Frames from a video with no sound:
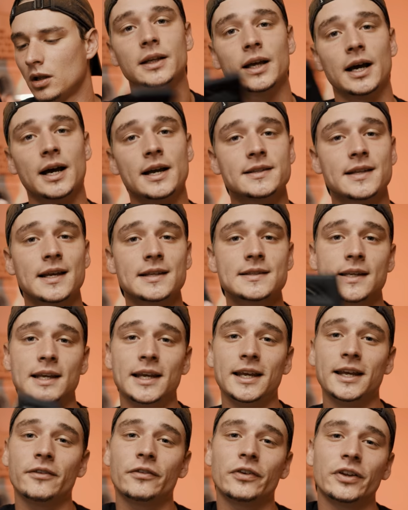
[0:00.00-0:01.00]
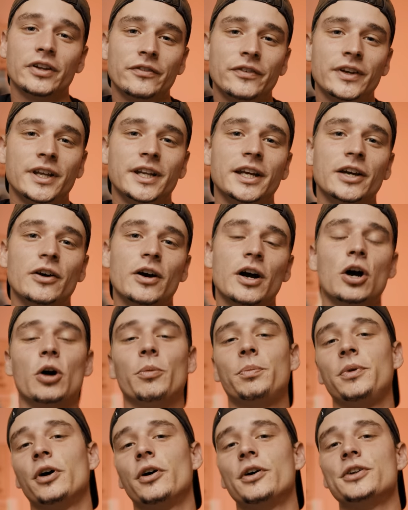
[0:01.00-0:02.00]
Guys, that's it for the video. I
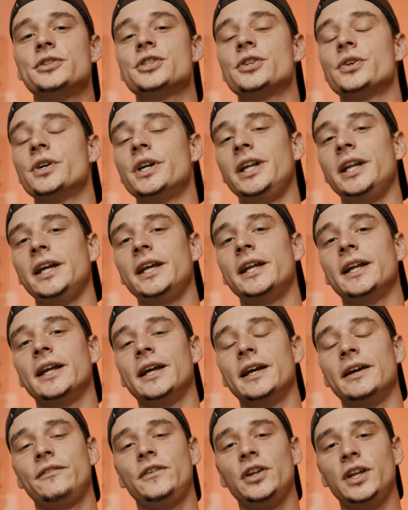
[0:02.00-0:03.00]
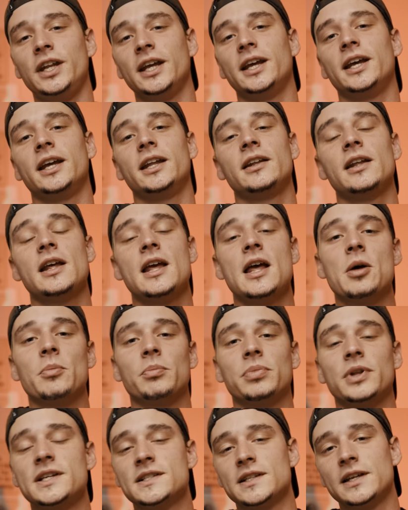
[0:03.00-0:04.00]
hope y'all enjoyed it. If you did,
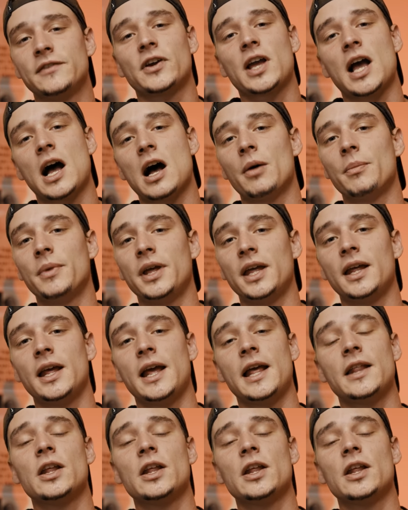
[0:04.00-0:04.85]
please leave a comment.